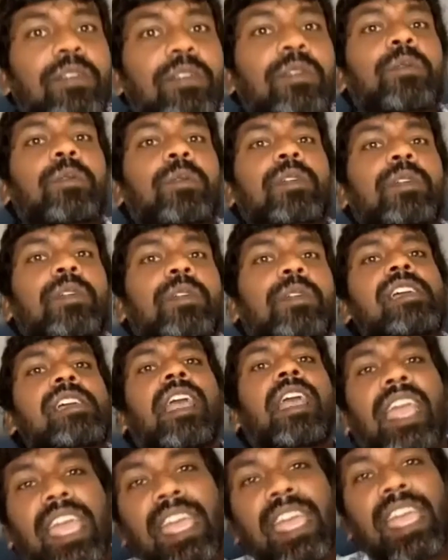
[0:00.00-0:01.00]
arena
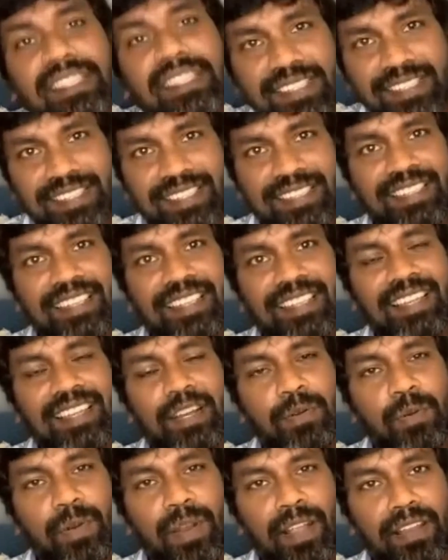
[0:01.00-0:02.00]
and taking over
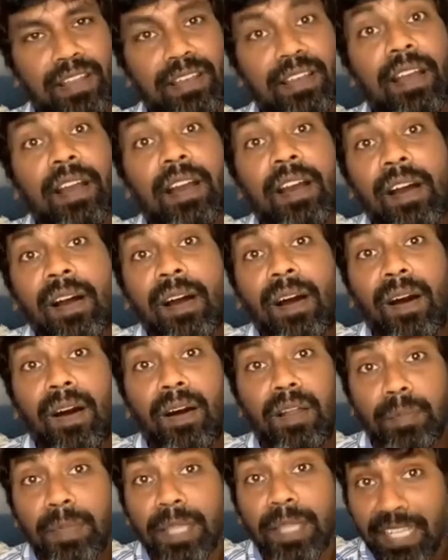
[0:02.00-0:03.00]
his
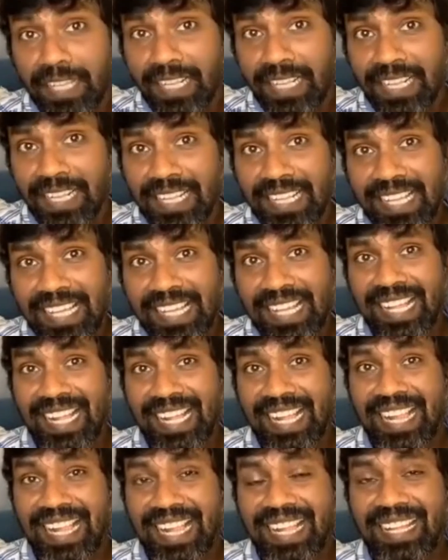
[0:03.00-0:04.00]
reign on me.
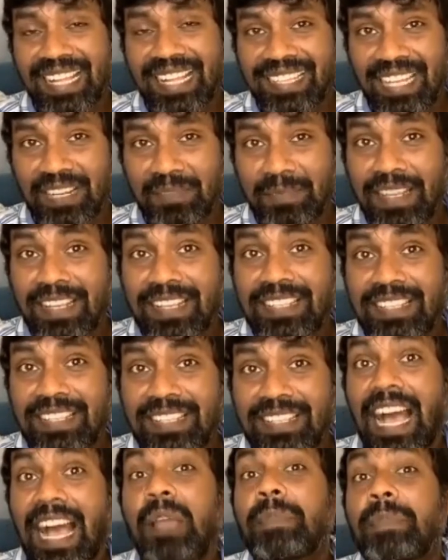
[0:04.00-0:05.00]
That means
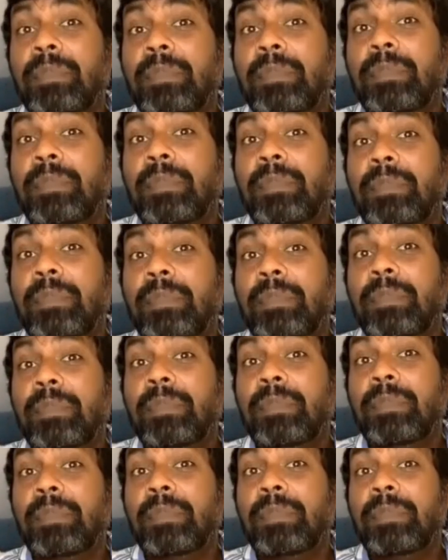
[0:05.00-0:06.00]
I
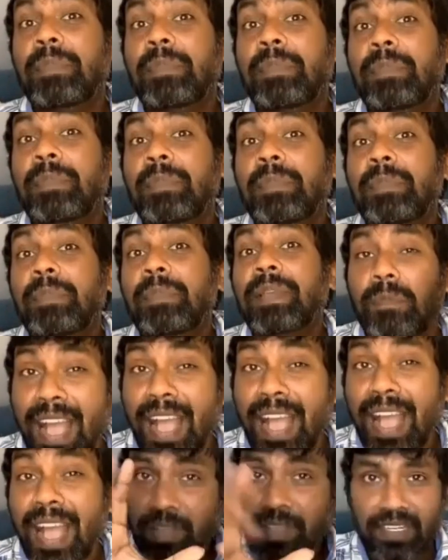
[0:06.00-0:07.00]

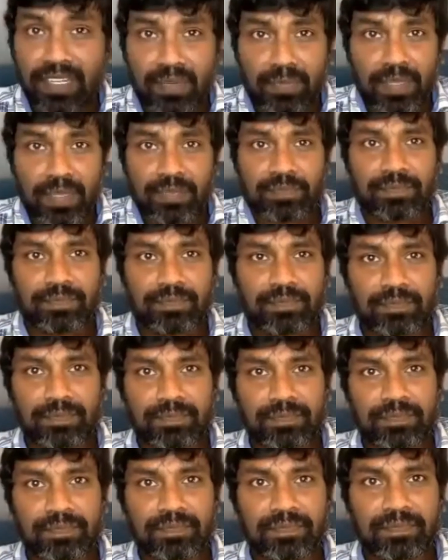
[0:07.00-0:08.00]
become the master
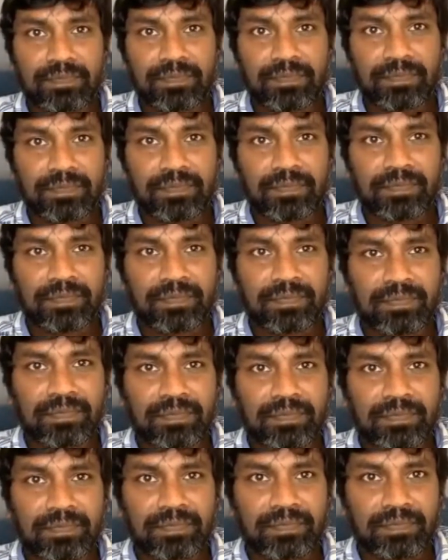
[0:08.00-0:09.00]
over the enemy.